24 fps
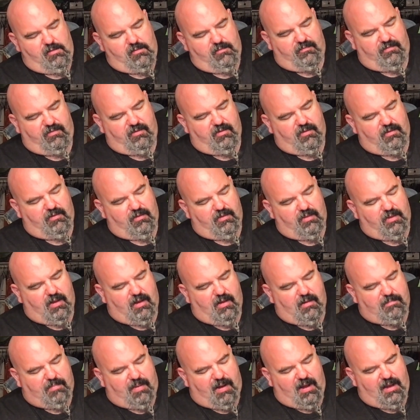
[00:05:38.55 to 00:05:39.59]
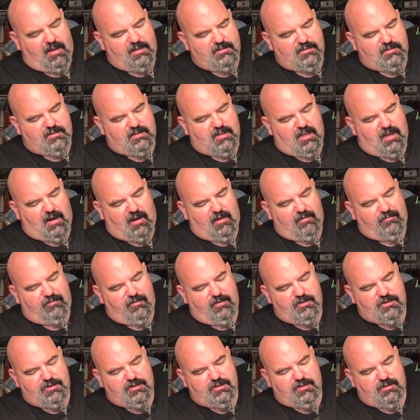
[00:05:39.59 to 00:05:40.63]
For the ponds that I
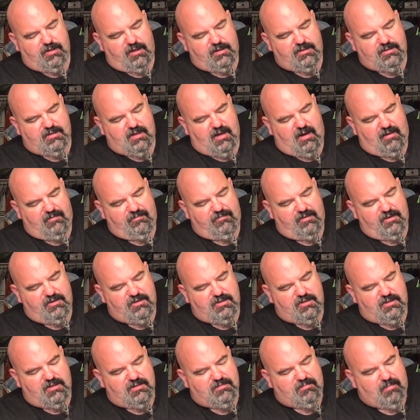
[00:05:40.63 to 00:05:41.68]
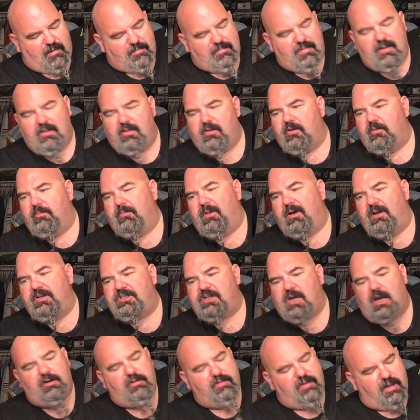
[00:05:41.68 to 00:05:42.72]
fish, lakes that I fish, this might be a little much.
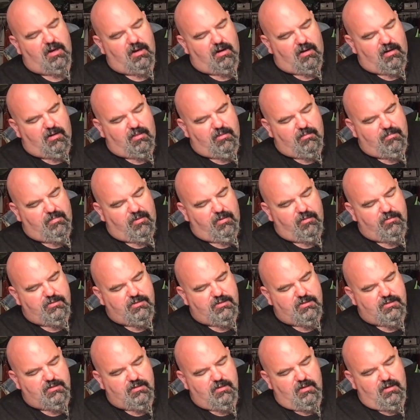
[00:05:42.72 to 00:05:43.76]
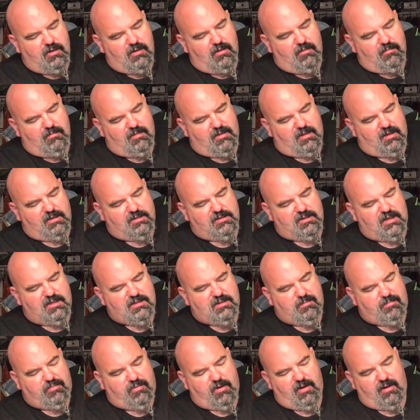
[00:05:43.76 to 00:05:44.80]
I don't get out on the boats. That's a
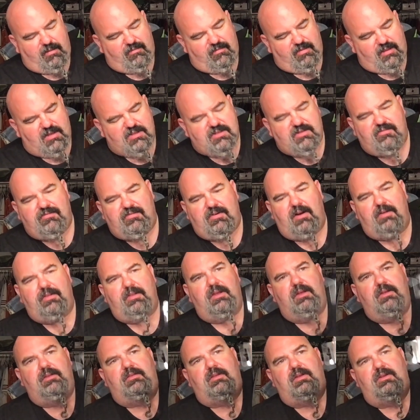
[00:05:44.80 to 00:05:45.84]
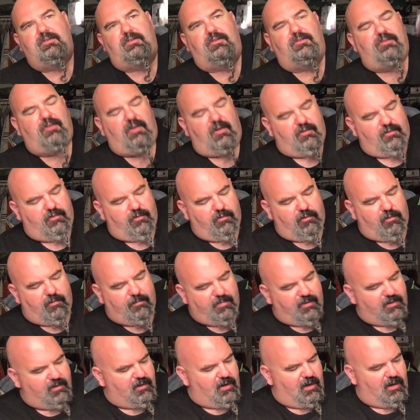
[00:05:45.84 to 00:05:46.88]
fairly decent sized lure,
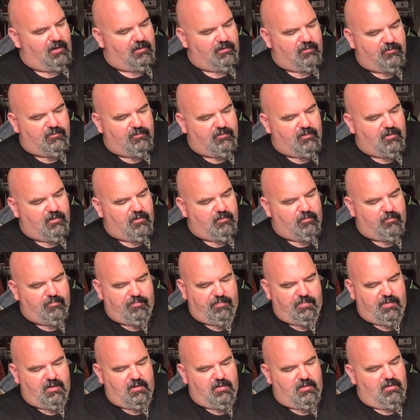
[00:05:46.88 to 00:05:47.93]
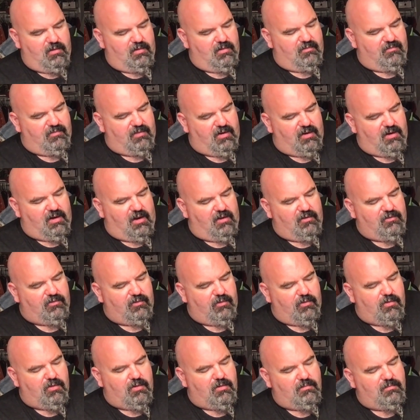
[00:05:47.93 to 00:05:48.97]
but hey, still very nice
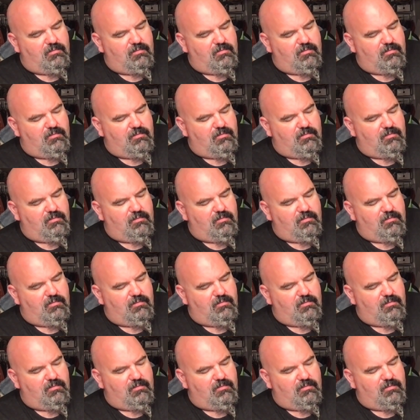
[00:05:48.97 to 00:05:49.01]
lure.